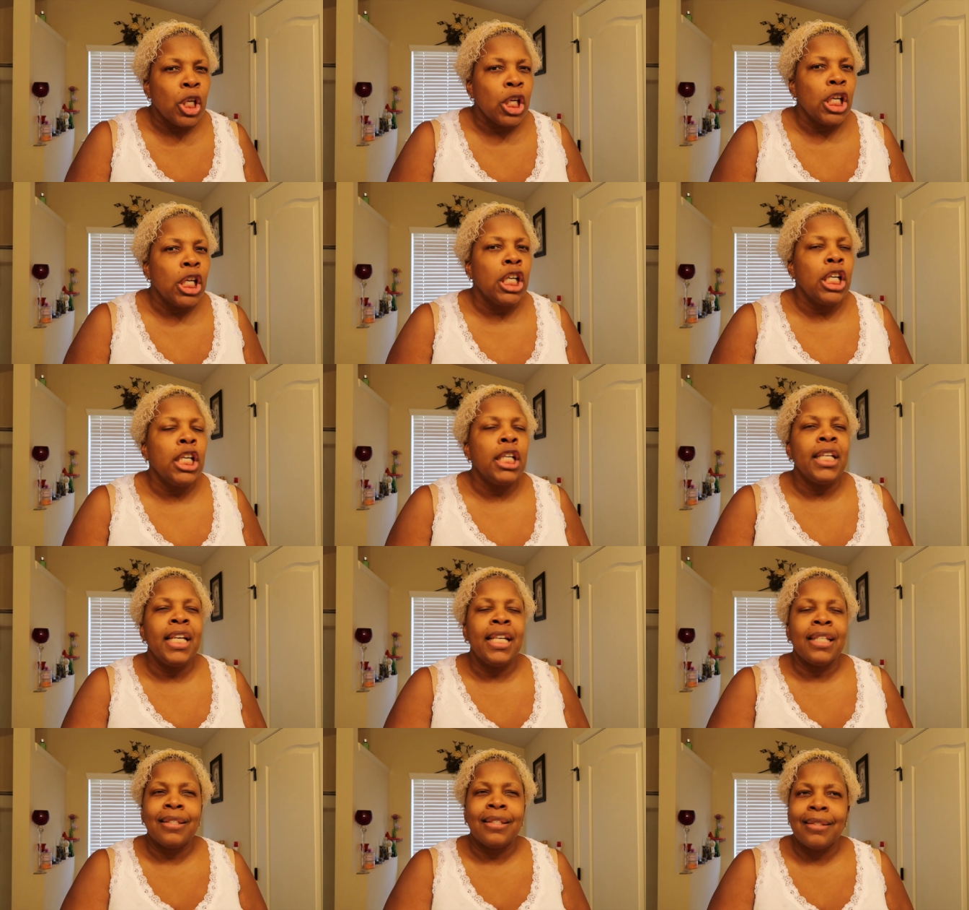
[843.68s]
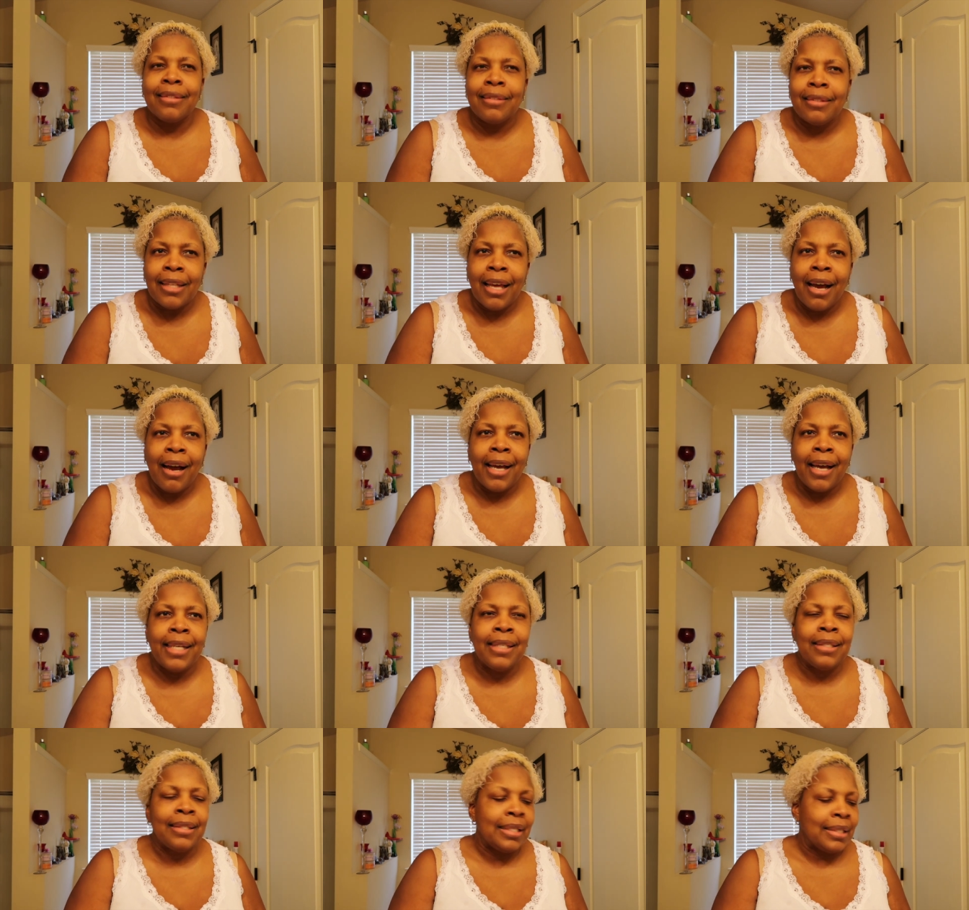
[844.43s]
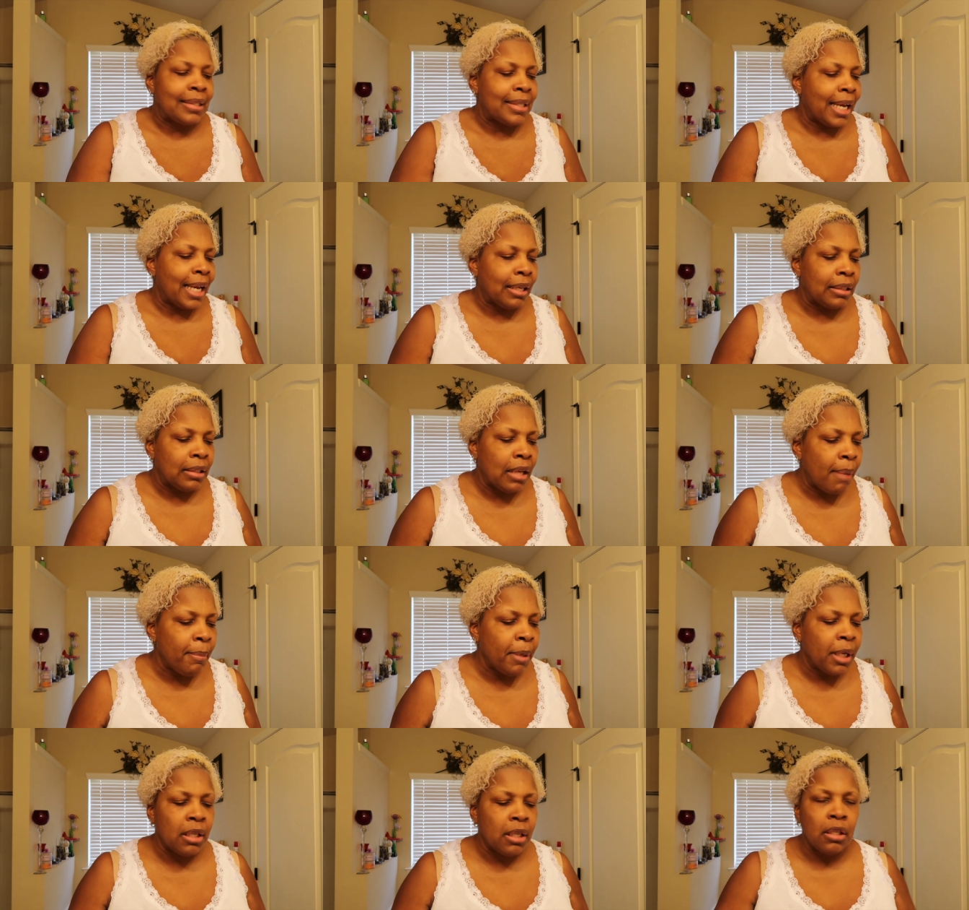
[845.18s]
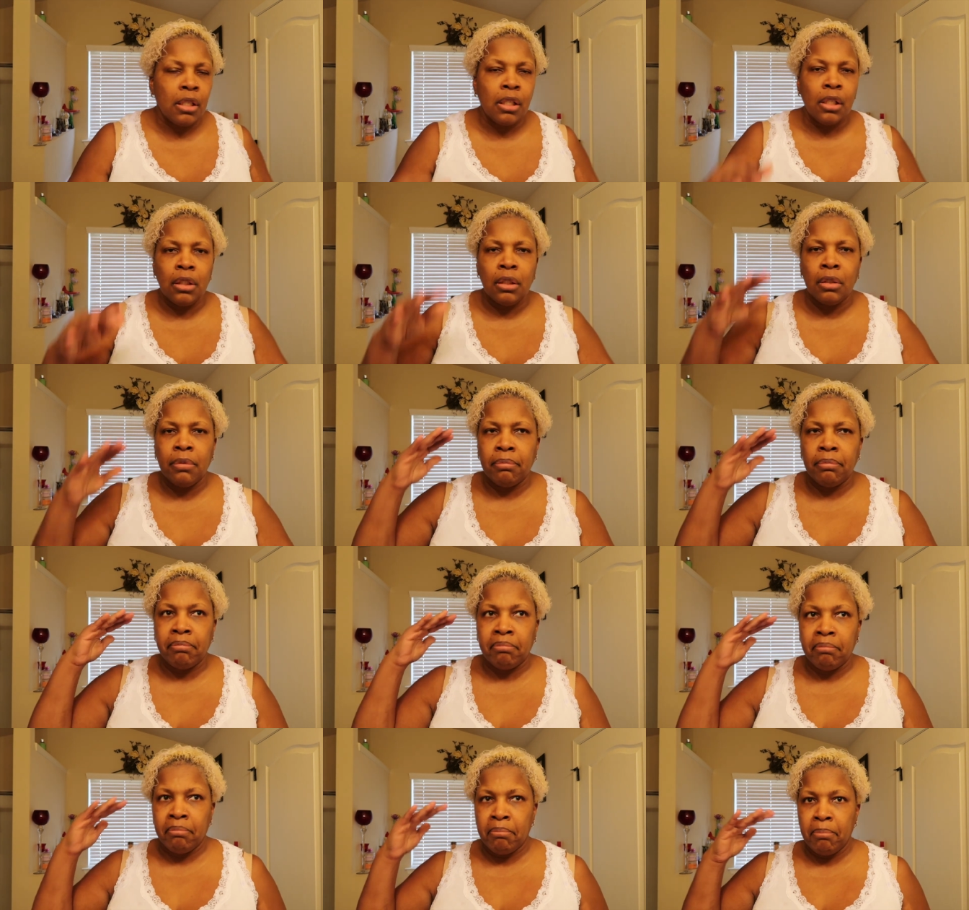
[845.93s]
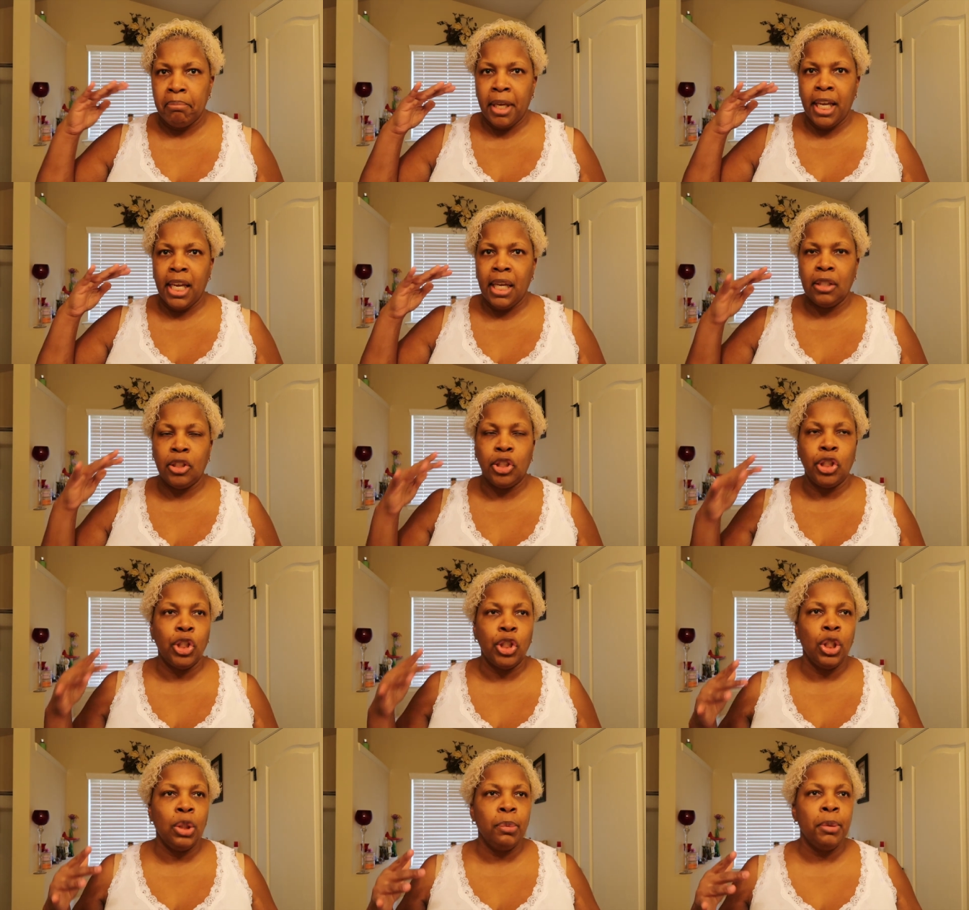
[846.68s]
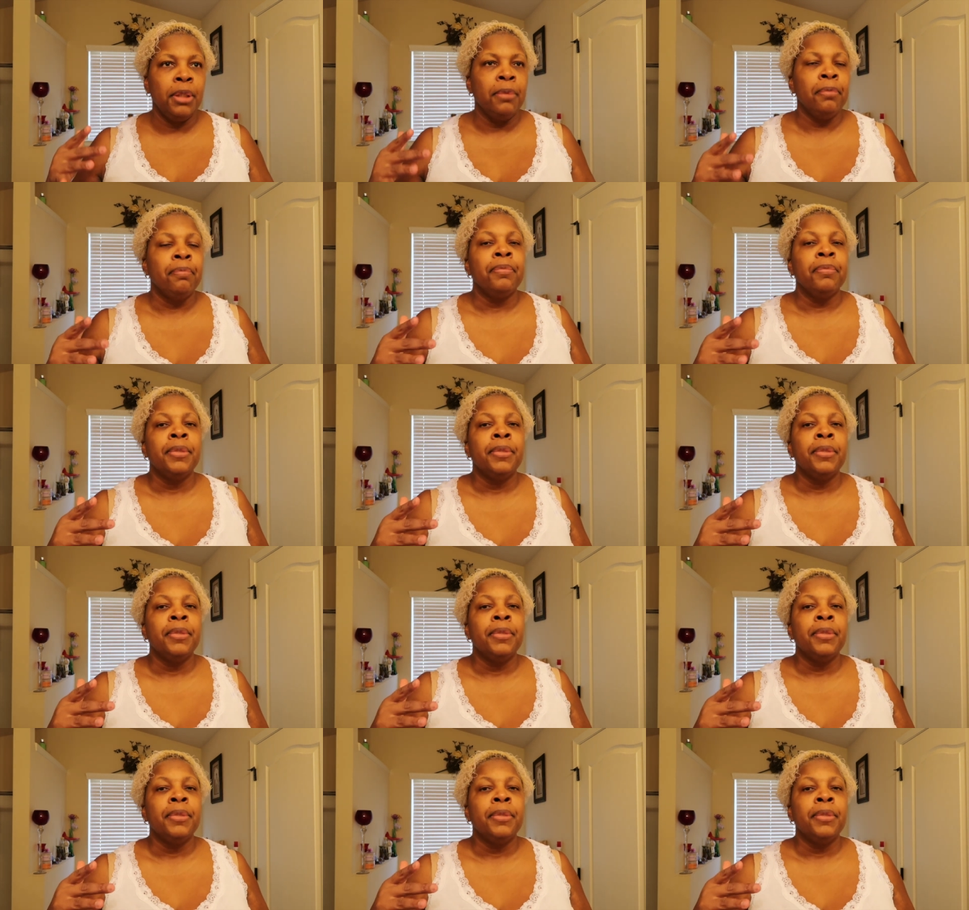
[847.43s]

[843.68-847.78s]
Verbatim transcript: good. It's nice. It's economical. Big tube.